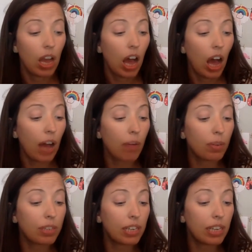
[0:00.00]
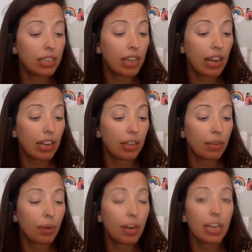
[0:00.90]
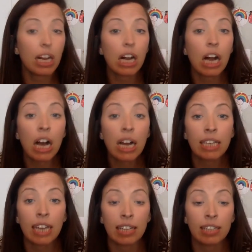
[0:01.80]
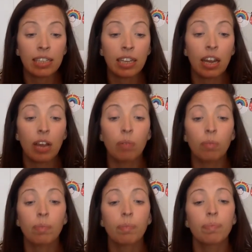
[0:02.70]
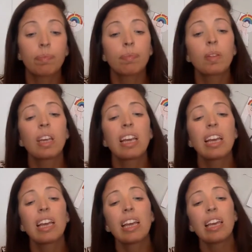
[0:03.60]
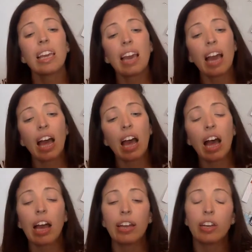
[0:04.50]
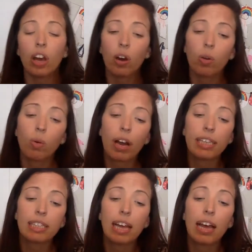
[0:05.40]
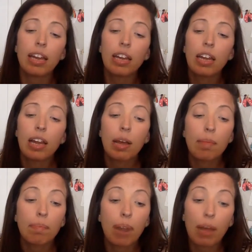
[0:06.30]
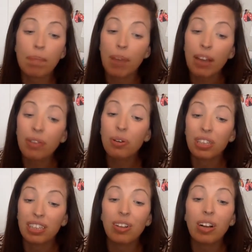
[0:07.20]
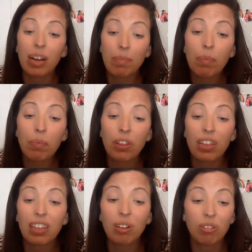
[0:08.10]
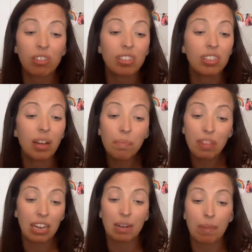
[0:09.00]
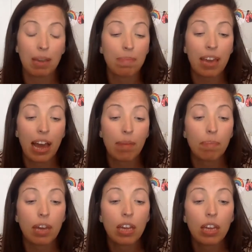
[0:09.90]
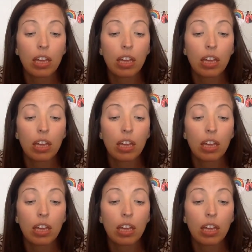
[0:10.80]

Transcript: I wasn't exactly running a contest, you know. Yeah, I know, I said, but I bet you could still come up with a little something to make me happy.